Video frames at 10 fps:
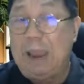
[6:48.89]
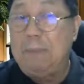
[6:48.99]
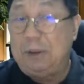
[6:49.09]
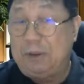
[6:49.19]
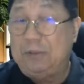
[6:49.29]
That
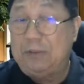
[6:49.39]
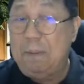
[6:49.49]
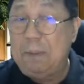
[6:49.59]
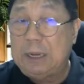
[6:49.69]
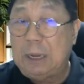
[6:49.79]
means if
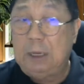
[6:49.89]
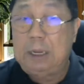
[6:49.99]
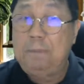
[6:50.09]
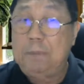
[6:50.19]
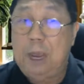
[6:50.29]
somebody
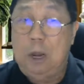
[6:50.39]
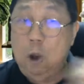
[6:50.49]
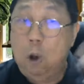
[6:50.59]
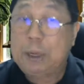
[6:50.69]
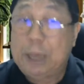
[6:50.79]
give me a
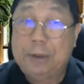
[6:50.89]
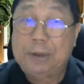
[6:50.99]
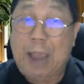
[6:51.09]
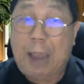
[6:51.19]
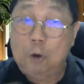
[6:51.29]
low kick,
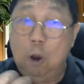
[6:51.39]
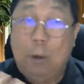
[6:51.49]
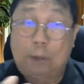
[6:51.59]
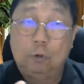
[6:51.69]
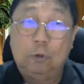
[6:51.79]
then I know
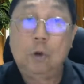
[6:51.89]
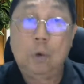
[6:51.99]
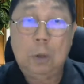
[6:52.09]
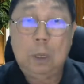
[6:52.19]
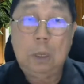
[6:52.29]
what to
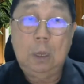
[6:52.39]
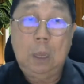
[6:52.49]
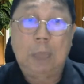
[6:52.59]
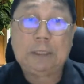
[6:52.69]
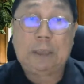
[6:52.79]
do.
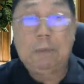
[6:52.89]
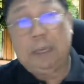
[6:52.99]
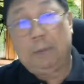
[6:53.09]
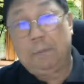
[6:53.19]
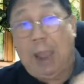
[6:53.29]
Somebody
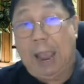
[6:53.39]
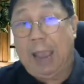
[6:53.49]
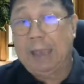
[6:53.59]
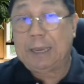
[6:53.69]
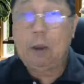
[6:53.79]
give me a
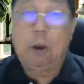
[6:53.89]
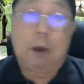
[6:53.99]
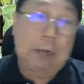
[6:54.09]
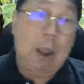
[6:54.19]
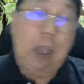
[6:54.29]
high kick
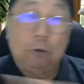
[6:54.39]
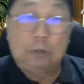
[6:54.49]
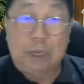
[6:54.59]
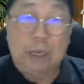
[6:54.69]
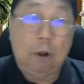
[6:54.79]
or a
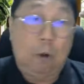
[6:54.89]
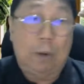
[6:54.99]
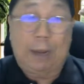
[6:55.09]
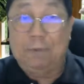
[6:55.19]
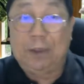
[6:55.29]
roundhouse kick or
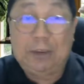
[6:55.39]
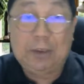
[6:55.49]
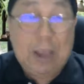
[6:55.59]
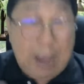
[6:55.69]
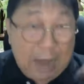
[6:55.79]
whatever it is,
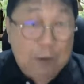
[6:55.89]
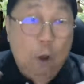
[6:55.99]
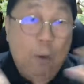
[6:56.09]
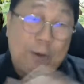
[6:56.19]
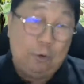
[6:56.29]
I
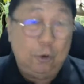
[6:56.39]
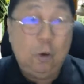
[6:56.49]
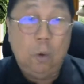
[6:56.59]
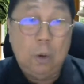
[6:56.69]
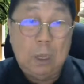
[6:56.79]
know what to
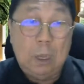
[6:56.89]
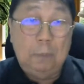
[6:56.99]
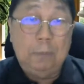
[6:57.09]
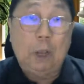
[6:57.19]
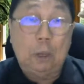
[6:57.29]
do.
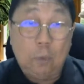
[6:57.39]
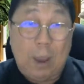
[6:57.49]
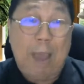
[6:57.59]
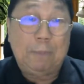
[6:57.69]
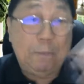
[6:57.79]
Because
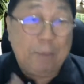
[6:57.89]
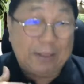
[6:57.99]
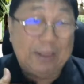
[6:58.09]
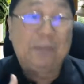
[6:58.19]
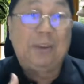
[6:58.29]
I've been
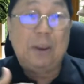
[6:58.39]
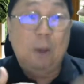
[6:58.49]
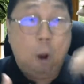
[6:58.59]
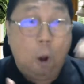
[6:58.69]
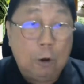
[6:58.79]
practicing
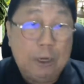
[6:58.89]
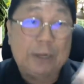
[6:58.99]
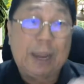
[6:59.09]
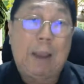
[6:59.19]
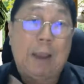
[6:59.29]
all the
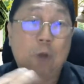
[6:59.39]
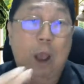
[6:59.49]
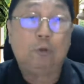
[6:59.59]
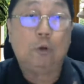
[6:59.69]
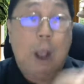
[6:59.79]
time. I know
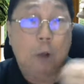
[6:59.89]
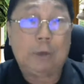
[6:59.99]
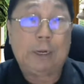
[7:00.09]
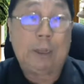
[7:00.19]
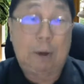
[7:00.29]
how to
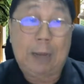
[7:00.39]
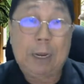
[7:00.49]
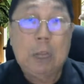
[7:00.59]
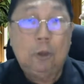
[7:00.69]
counter, all right?